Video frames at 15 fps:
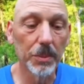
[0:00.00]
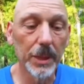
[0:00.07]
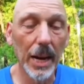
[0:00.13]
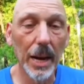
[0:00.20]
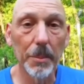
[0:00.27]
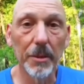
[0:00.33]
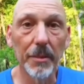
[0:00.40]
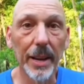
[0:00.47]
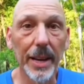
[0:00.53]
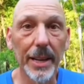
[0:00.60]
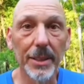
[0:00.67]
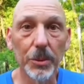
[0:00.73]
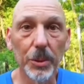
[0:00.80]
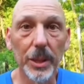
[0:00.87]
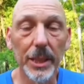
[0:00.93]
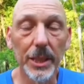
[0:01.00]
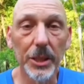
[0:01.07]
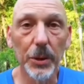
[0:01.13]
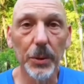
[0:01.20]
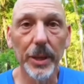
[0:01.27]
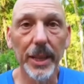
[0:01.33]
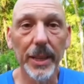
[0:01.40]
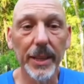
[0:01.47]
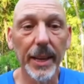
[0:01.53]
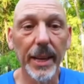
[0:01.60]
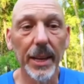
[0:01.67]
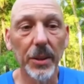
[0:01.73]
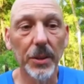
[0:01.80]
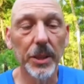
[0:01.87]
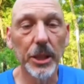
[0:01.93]
time I've had to really do
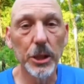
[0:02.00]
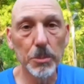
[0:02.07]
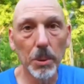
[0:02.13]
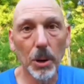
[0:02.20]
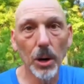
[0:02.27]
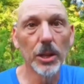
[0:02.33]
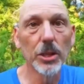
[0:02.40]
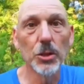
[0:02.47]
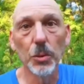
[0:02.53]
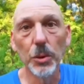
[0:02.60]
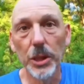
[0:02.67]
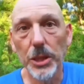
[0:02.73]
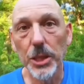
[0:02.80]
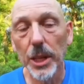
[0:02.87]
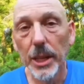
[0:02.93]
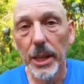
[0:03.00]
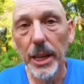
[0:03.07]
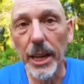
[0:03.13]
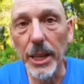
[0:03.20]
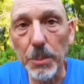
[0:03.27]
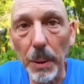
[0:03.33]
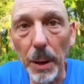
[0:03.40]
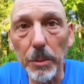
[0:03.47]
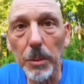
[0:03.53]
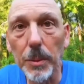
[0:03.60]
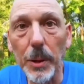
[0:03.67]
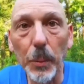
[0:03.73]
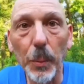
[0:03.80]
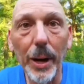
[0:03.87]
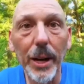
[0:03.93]
anything on these parts, which is
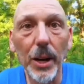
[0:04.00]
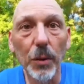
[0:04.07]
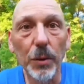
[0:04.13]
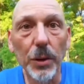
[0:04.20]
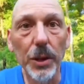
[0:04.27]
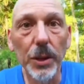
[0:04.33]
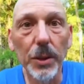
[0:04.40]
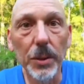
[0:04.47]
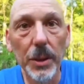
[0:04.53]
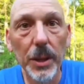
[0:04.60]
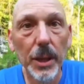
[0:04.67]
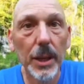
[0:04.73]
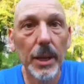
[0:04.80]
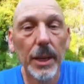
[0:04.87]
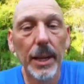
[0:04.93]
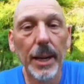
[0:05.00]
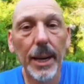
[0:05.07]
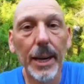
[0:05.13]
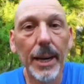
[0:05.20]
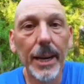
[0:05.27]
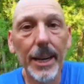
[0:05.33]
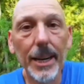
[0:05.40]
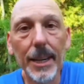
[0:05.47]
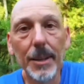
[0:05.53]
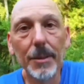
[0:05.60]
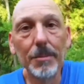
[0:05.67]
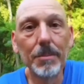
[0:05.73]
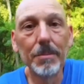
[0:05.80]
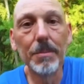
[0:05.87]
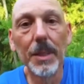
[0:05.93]
probably way overdue,
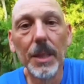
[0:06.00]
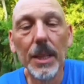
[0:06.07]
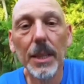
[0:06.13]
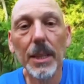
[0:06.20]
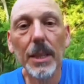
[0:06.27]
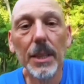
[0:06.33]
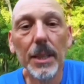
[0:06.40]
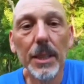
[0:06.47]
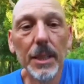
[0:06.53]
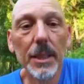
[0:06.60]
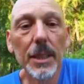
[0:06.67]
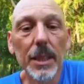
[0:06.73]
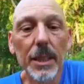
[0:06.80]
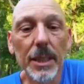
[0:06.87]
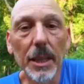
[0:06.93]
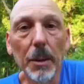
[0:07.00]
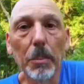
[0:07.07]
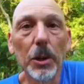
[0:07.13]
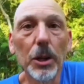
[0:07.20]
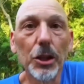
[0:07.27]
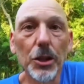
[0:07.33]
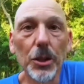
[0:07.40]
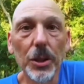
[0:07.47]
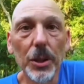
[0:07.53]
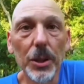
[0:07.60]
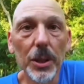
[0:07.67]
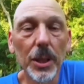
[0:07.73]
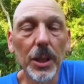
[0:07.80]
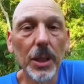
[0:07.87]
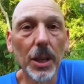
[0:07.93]
because I'm pretty
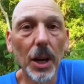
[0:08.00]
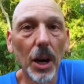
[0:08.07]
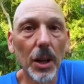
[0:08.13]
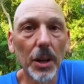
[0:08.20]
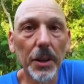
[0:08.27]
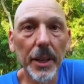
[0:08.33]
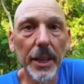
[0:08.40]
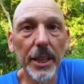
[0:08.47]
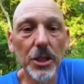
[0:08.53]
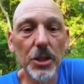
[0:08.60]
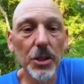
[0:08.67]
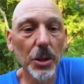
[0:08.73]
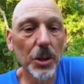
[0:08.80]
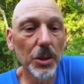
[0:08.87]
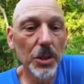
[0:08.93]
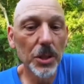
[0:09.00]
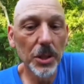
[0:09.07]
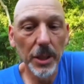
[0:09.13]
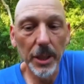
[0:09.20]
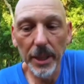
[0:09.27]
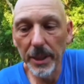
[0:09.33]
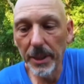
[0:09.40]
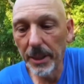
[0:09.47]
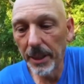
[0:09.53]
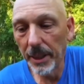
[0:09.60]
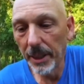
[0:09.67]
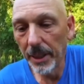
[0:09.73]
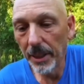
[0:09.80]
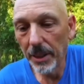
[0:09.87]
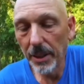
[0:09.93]
sure all of the inserts in
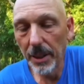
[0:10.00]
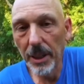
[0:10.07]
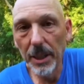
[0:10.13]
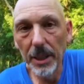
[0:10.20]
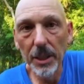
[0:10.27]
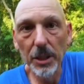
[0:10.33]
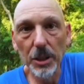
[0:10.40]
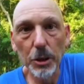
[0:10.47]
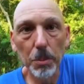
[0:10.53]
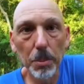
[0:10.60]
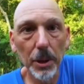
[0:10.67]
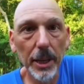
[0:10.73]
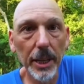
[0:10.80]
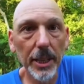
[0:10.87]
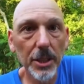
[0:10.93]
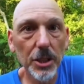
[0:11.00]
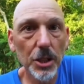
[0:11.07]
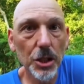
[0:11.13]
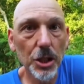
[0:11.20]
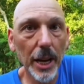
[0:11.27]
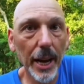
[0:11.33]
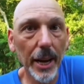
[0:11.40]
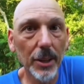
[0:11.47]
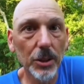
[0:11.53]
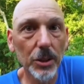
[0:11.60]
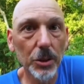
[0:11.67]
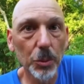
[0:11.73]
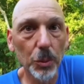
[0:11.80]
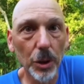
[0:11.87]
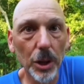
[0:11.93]
the springs and
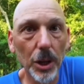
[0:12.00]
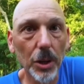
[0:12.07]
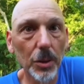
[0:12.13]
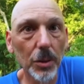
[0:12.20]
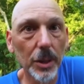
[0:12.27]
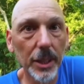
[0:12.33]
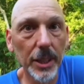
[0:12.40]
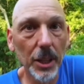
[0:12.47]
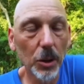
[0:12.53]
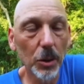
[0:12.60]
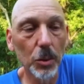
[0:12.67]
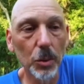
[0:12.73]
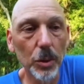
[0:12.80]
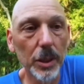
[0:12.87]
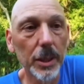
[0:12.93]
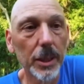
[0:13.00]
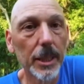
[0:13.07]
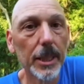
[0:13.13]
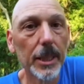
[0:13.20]
shackles were gone in the old one.